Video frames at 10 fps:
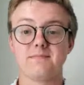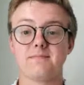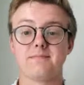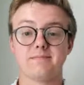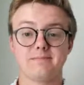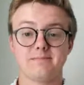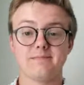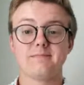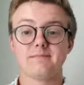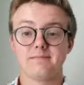
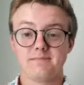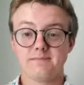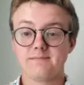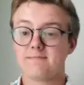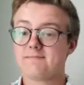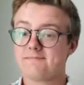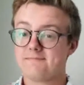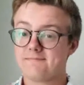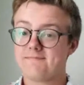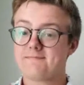
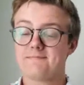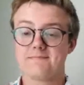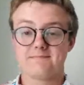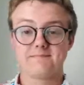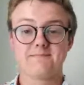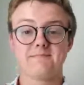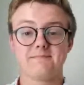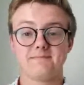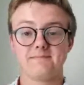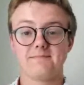
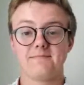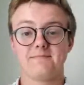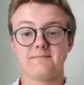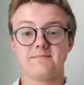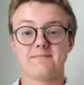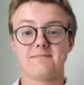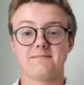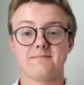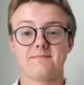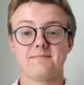
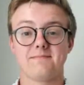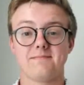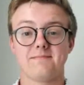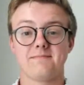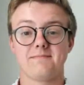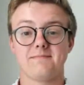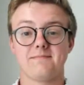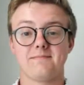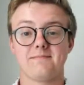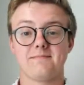
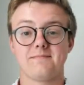The person shown says nothing.